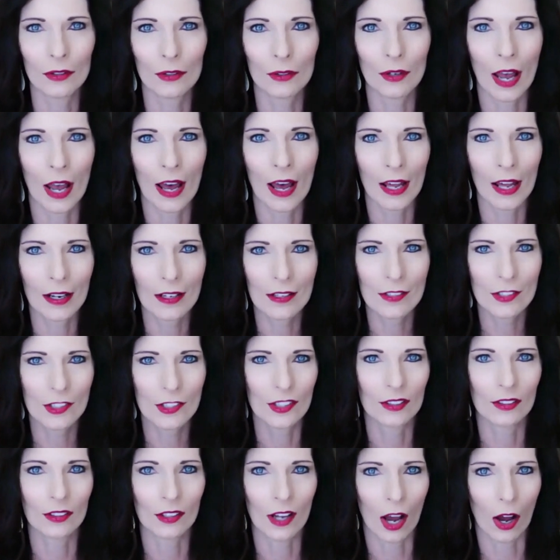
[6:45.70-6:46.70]
how does
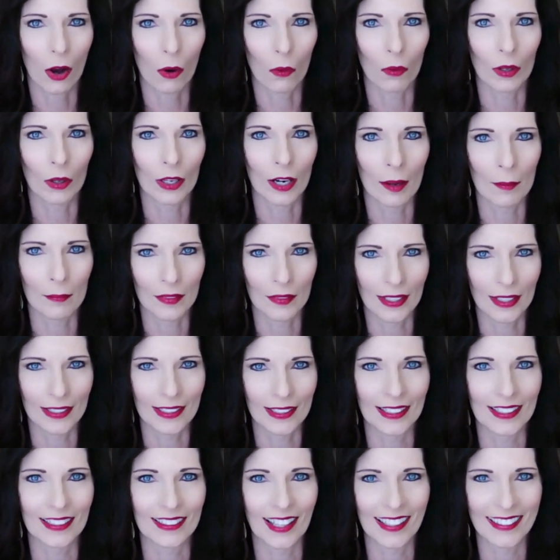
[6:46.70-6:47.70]
she know what I'm
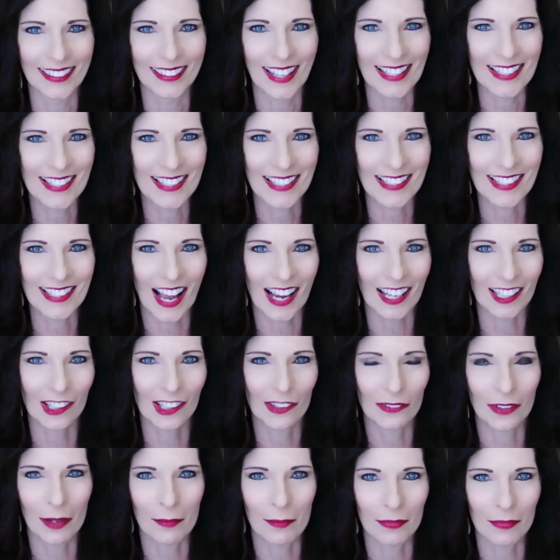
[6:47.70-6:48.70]
thinking? Like, that's exactly
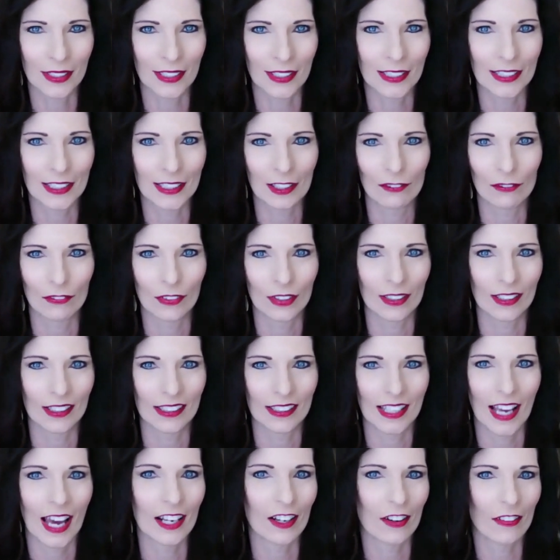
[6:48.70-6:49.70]
what I'm thinking and
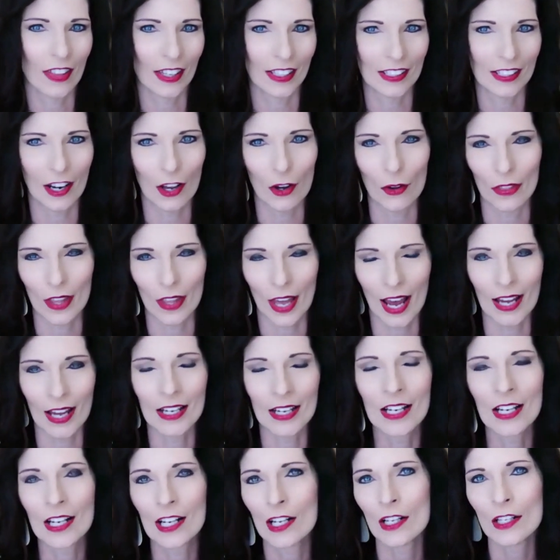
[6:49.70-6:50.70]
feeling. How do they know that?
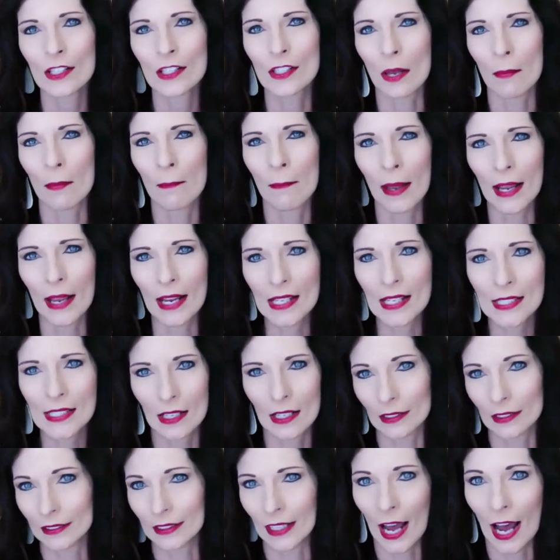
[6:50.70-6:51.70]
So based
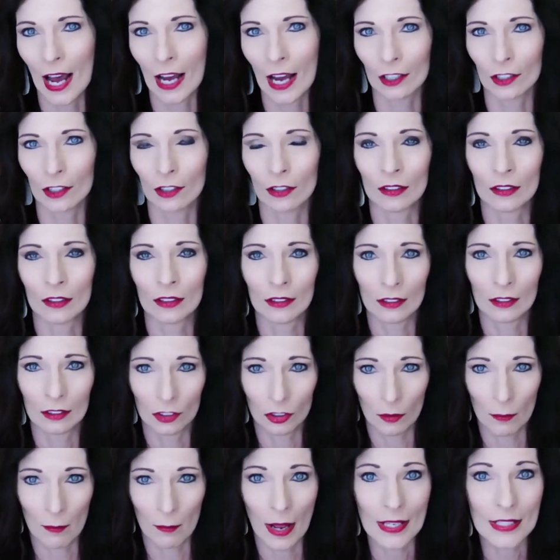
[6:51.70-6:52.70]
on that,
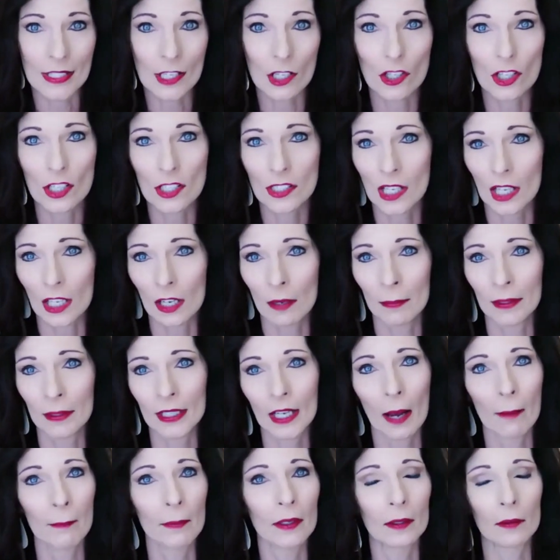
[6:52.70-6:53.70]
your message is going to
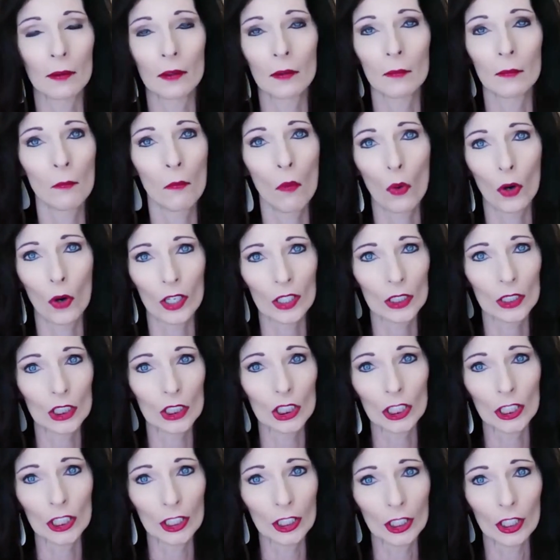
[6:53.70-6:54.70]
become more
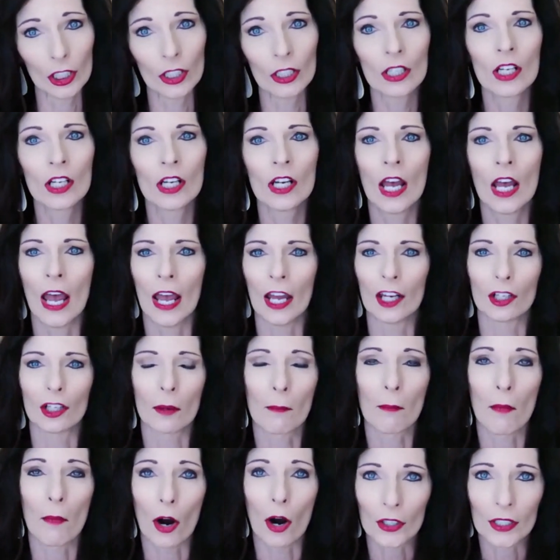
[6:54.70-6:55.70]
clear, and your
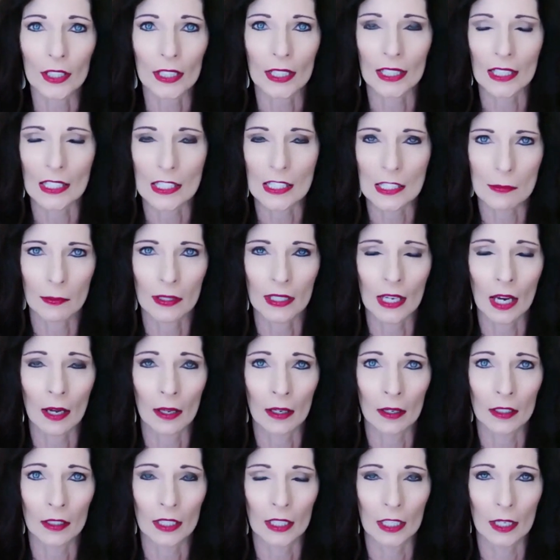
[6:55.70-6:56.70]
marketing is
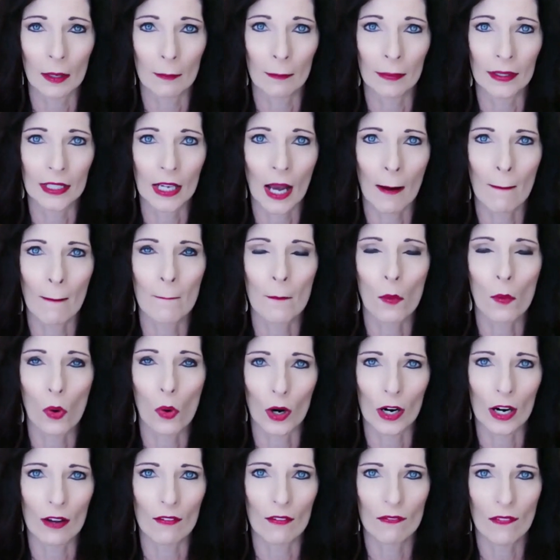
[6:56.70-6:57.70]
going to become
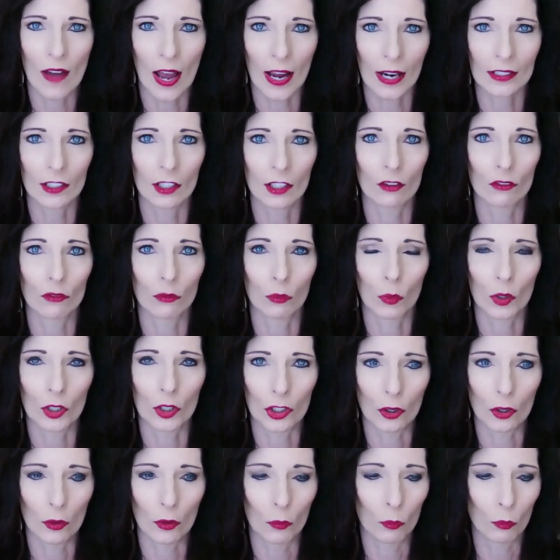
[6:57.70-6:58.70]
more effective when
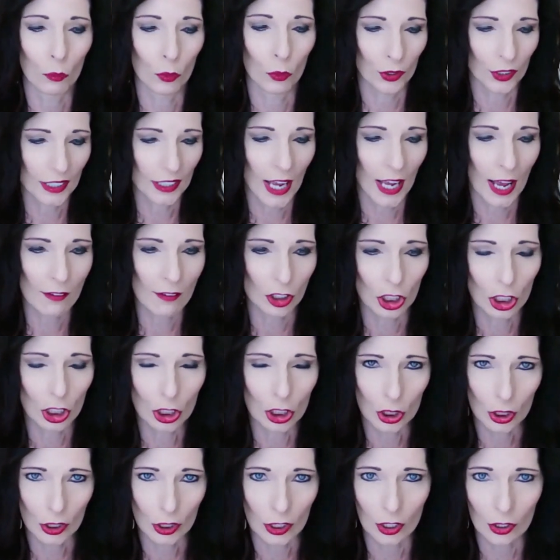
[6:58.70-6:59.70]
you really have a
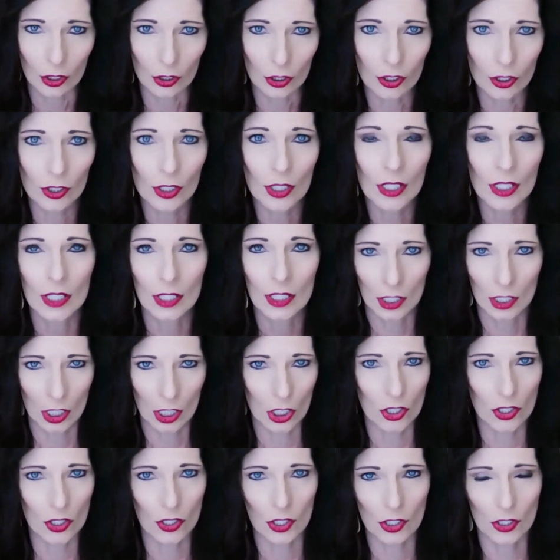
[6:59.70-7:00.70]
clear
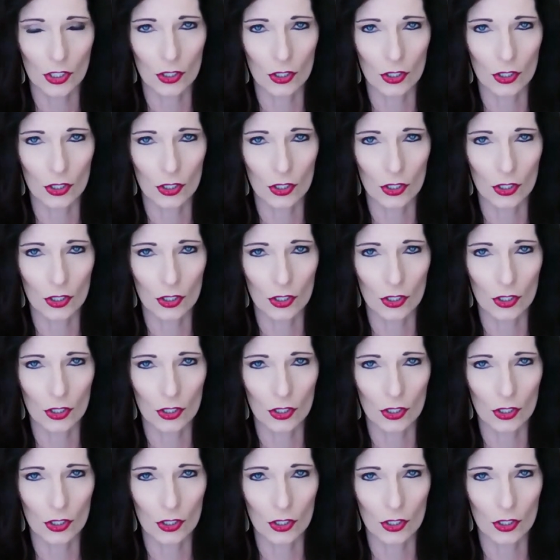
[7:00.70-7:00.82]
niche that